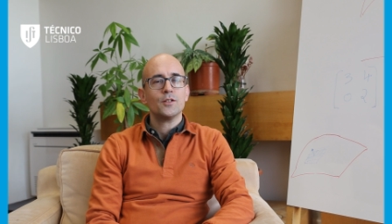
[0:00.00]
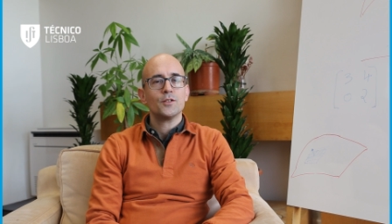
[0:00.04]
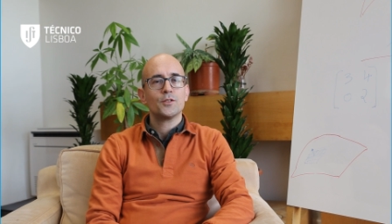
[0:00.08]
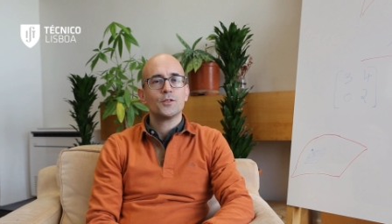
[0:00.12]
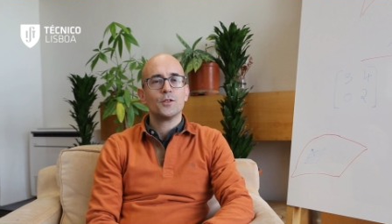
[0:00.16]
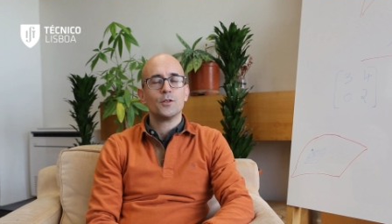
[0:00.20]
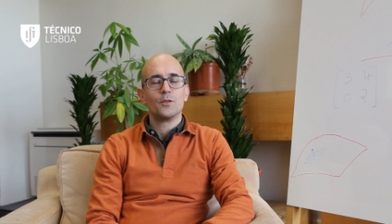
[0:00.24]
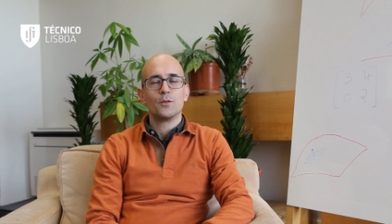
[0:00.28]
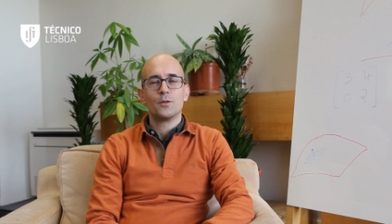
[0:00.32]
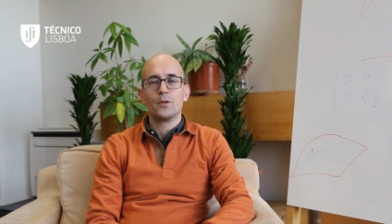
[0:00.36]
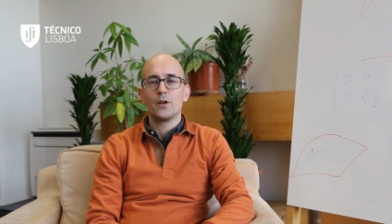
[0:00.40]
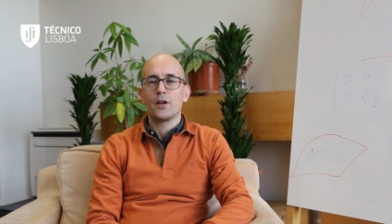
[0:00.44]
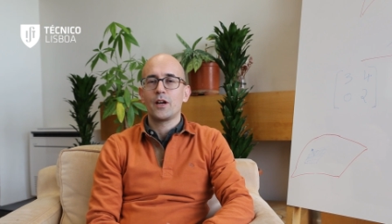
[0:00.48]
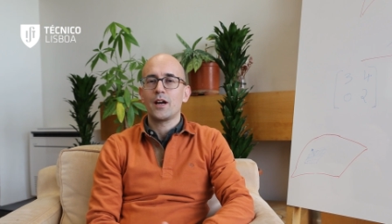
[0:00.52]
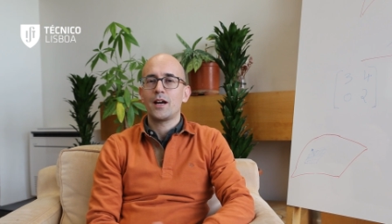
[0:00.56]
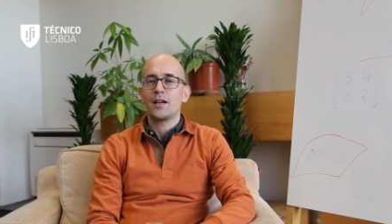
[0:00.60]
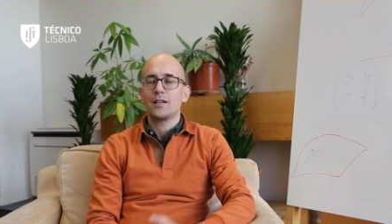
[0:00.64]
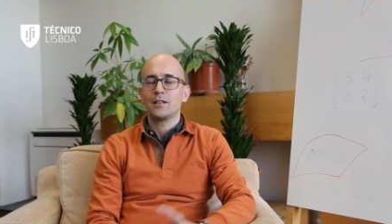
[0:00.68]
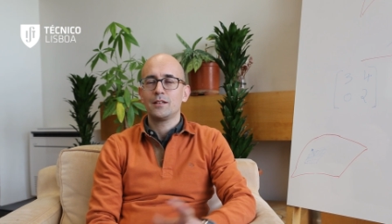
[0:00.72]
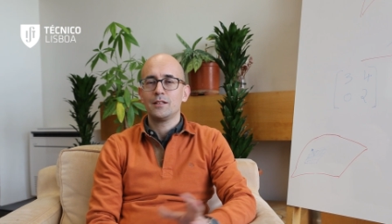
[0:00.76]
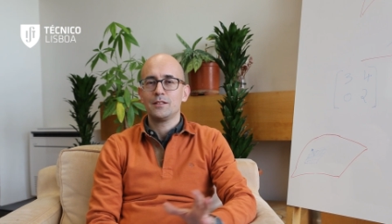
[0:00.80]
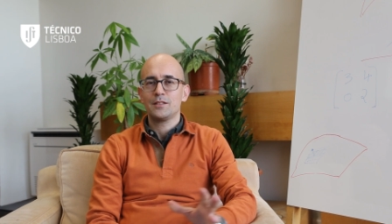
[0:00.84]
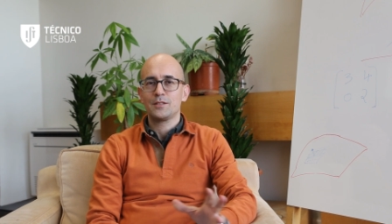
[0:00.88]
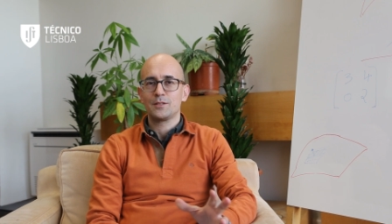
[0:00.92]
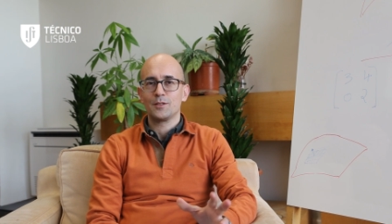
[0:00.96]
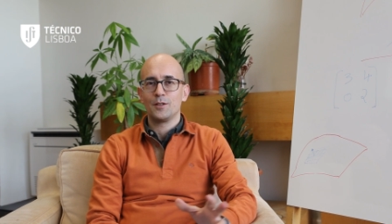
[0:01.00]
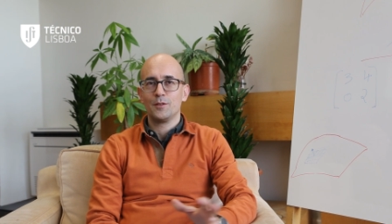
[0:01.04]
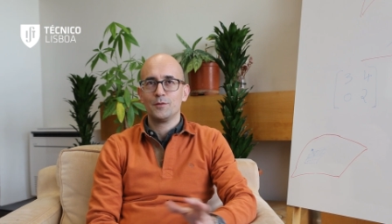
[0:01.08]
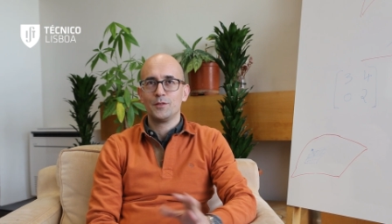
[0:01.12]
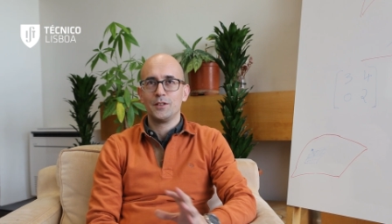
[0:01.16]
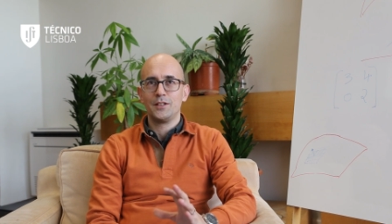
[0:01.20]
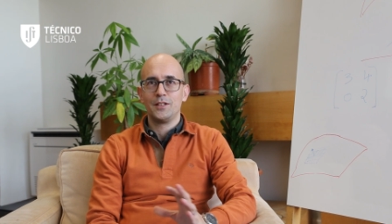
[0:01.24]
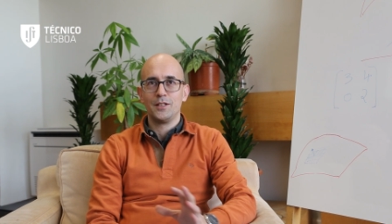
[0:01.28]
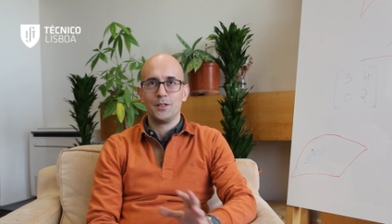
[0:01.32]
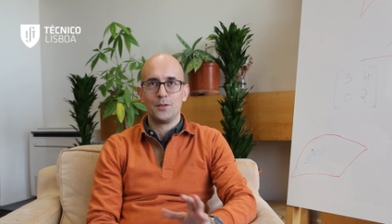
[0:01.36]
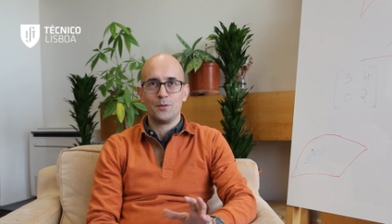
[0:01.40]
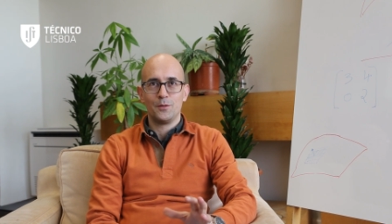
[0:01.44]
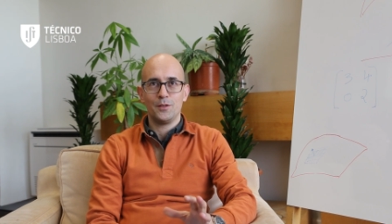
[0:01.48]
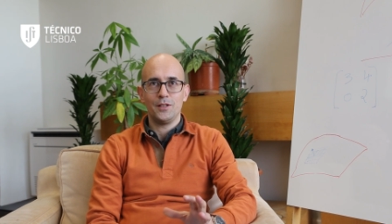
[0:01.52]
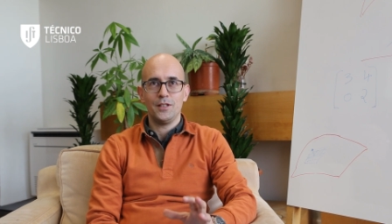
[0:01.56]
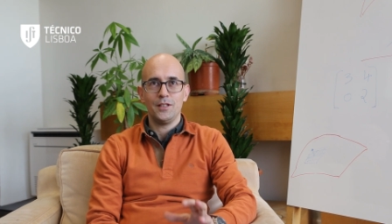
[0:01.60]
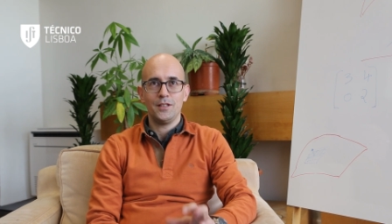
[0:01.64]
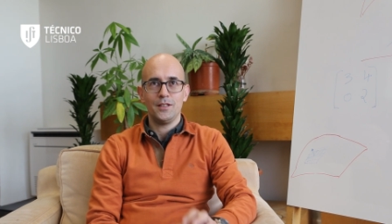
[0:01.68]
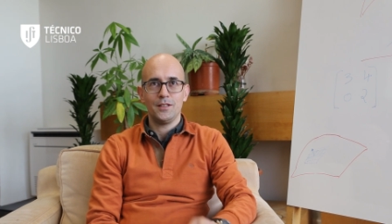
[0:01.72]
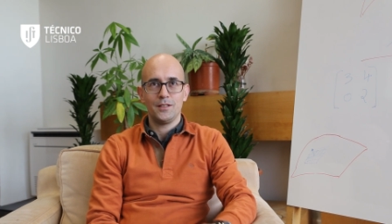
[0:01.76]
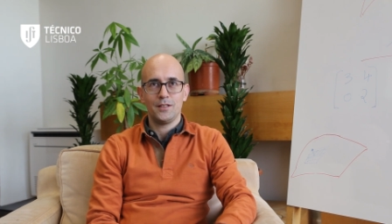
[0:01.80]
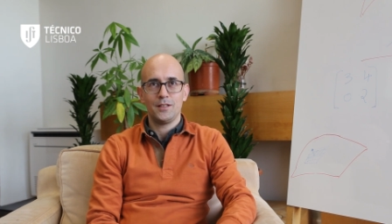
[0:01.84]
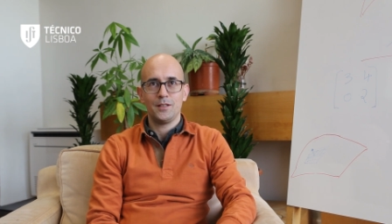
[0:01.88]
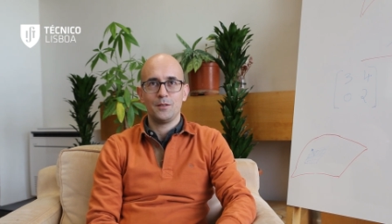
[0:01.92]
So regardless of the degree